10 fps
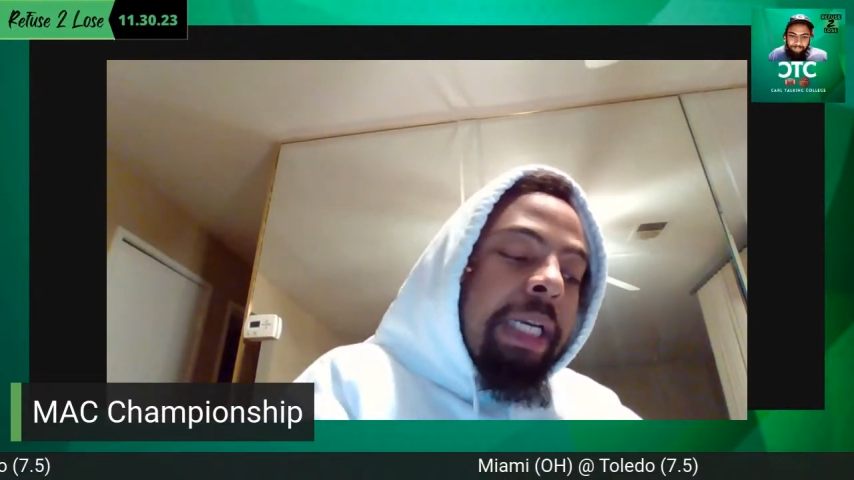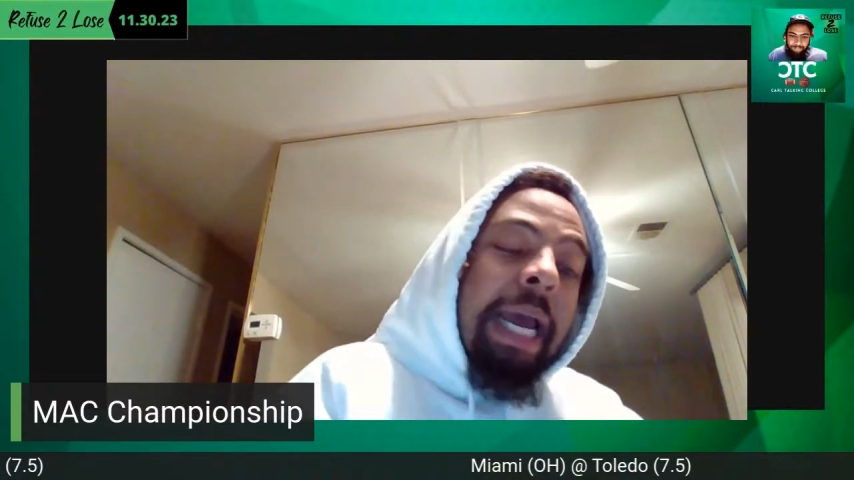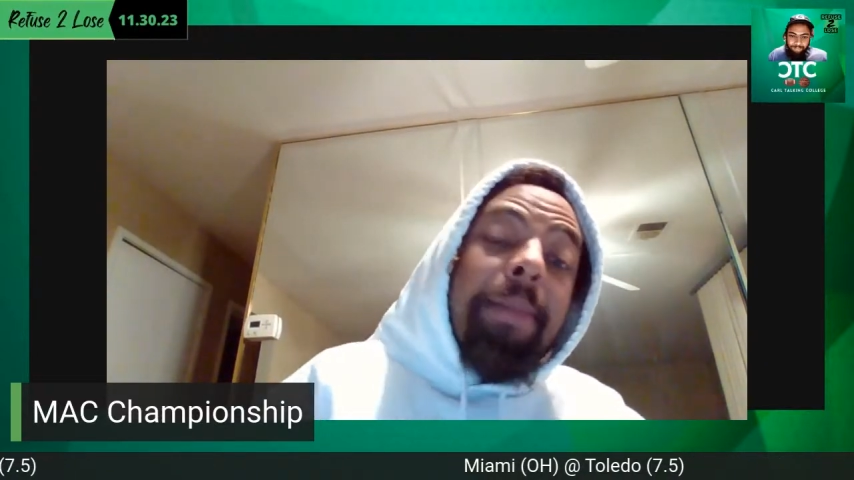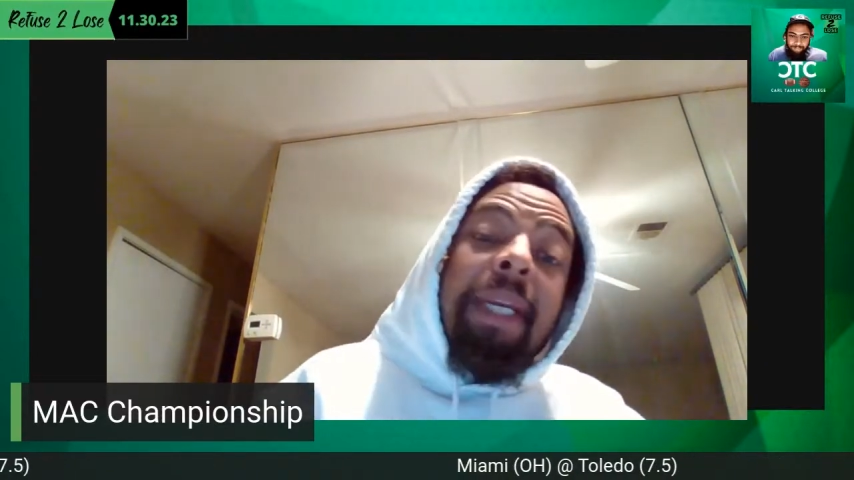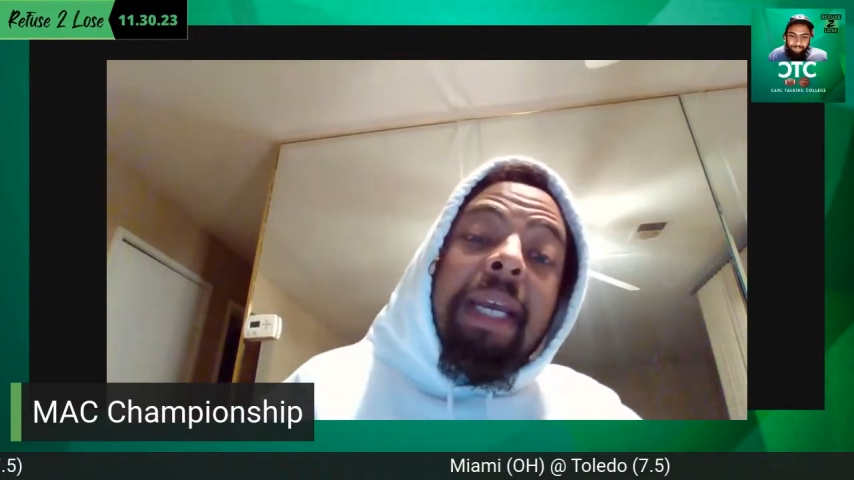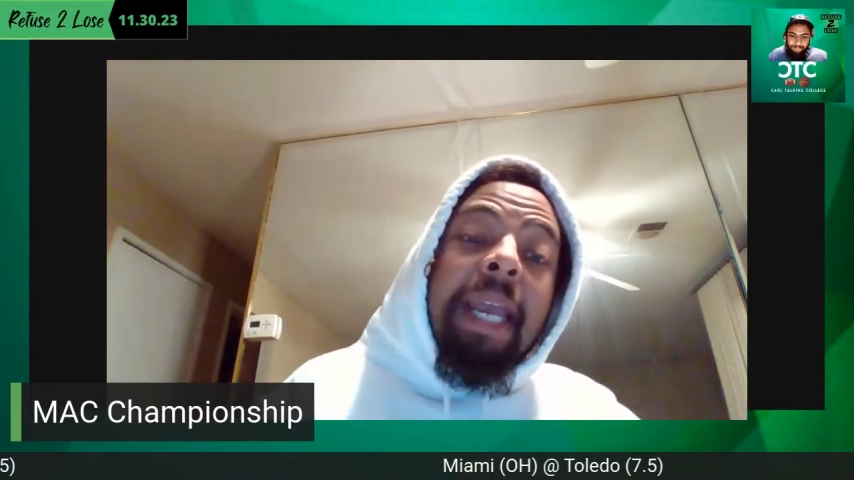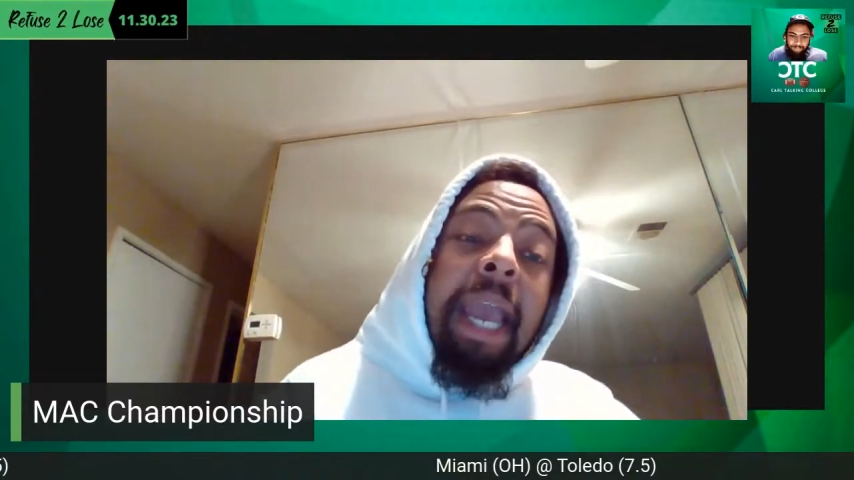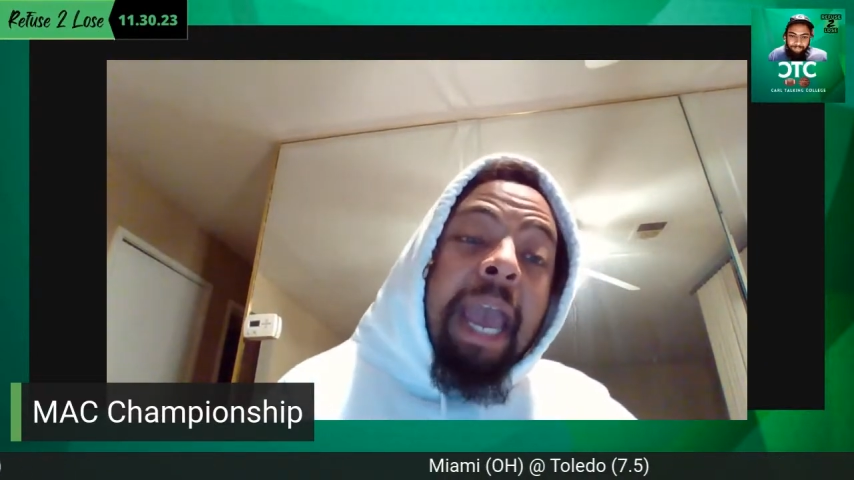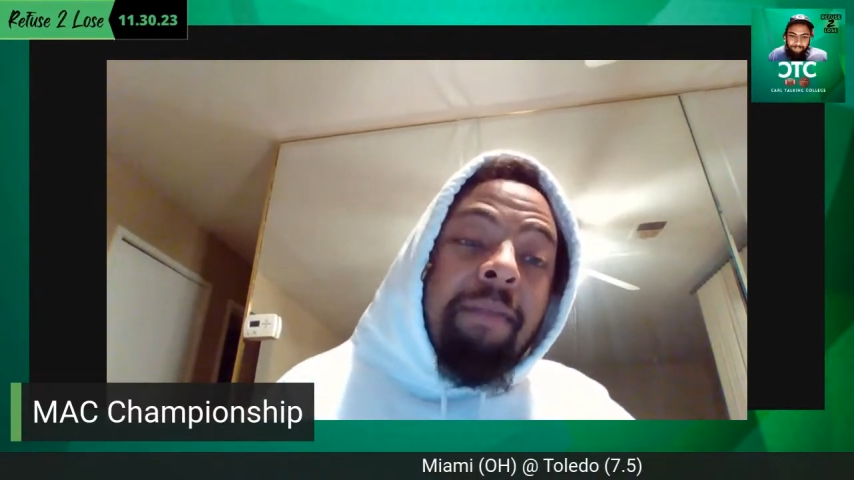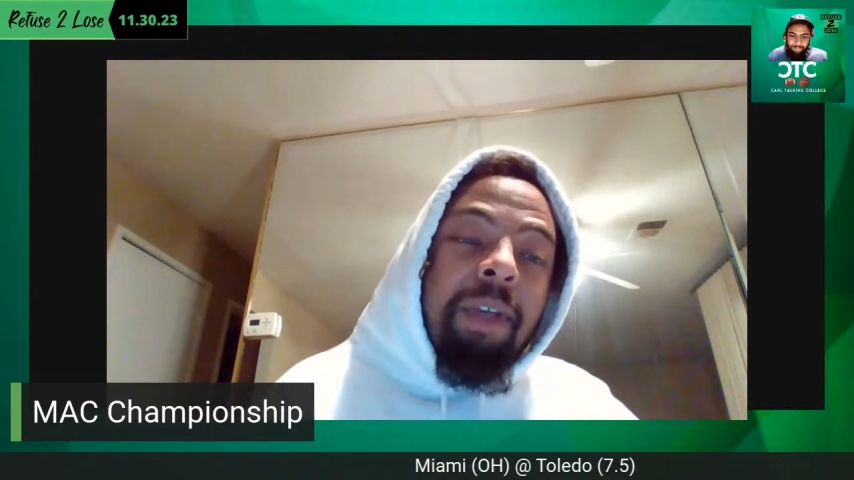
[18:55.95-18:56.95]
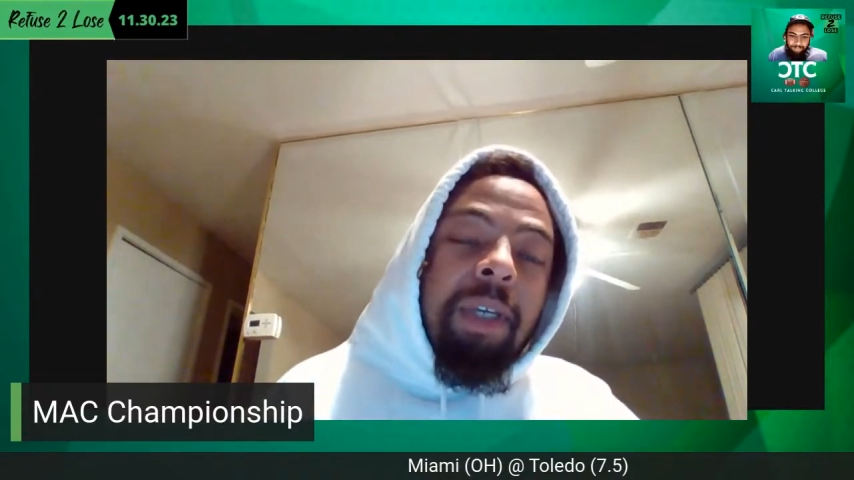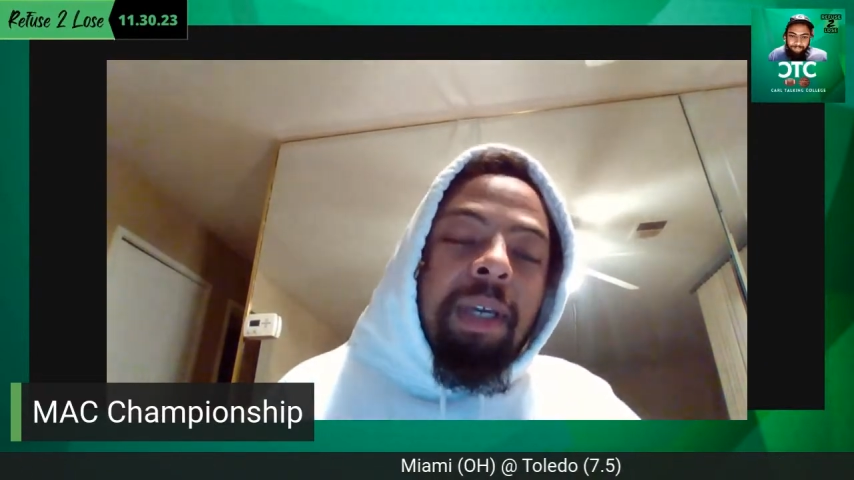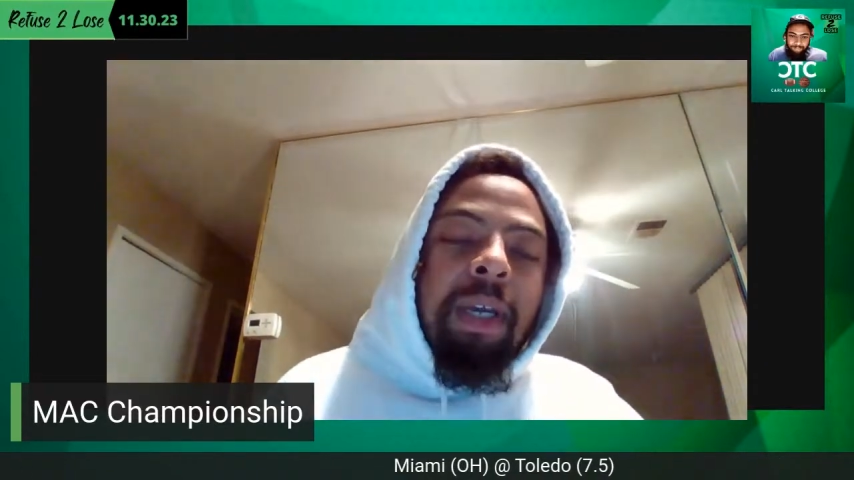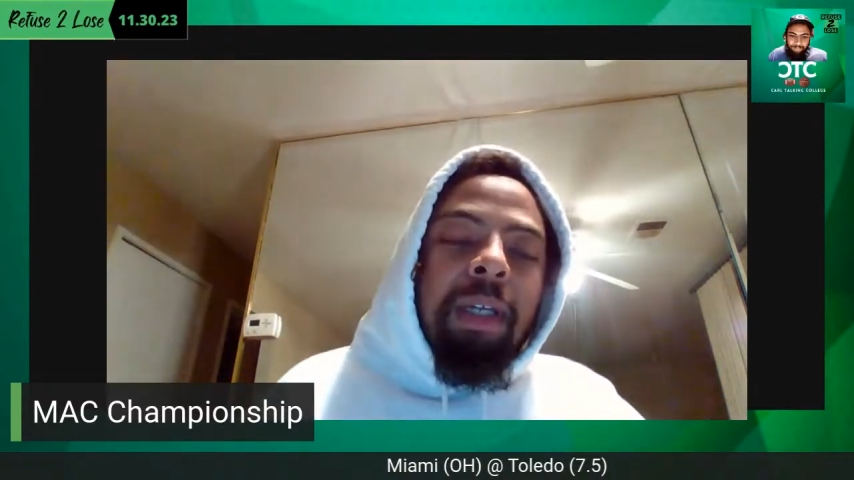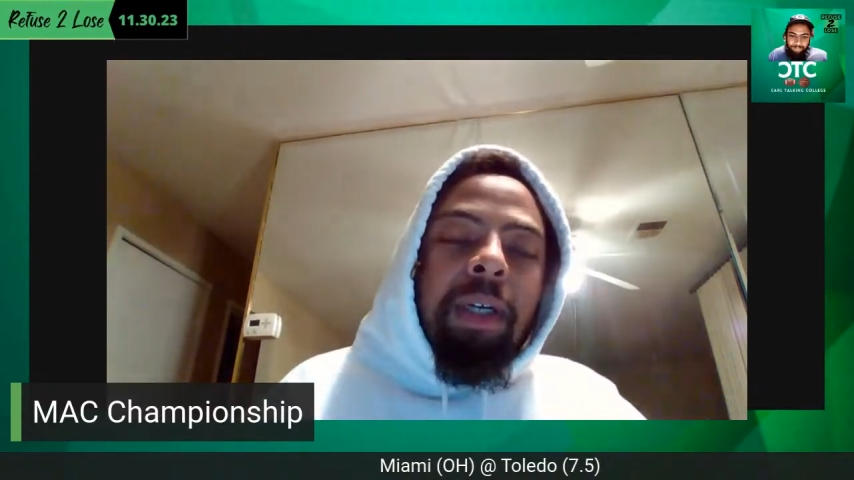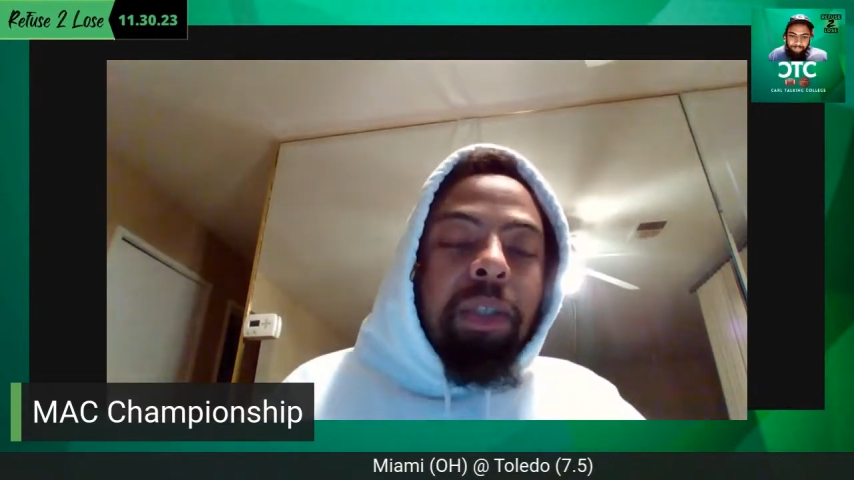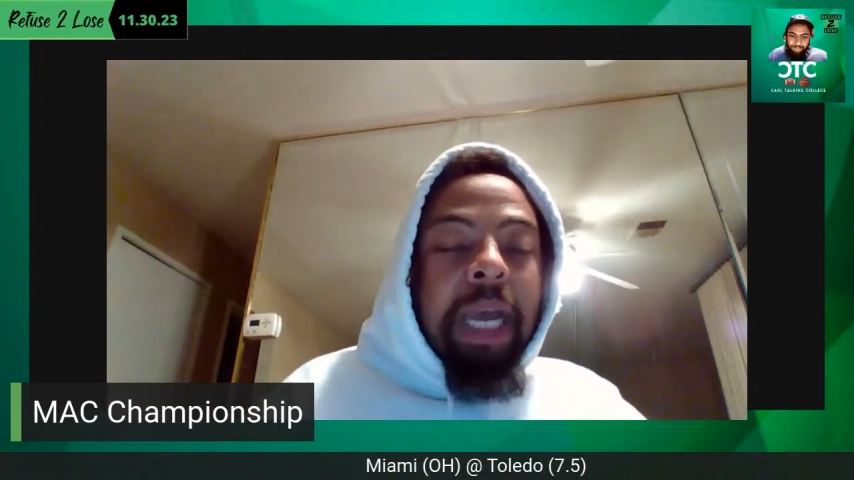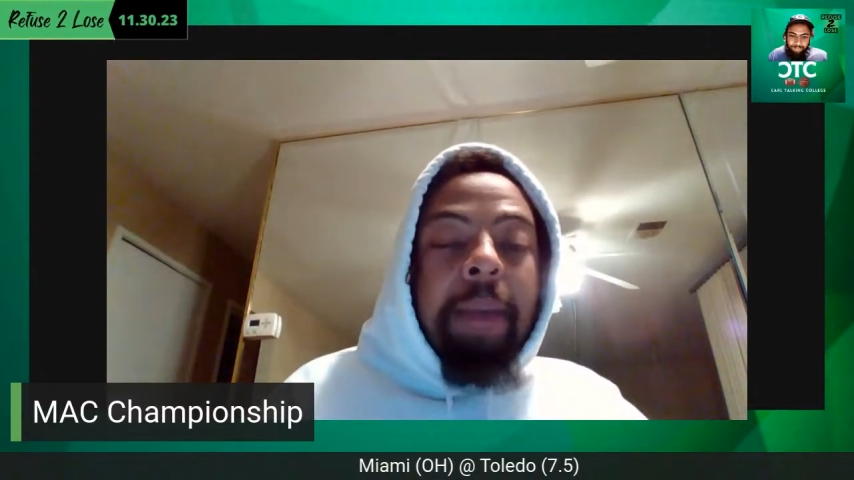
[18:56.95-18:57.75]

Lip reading: and I mean a heavy dose.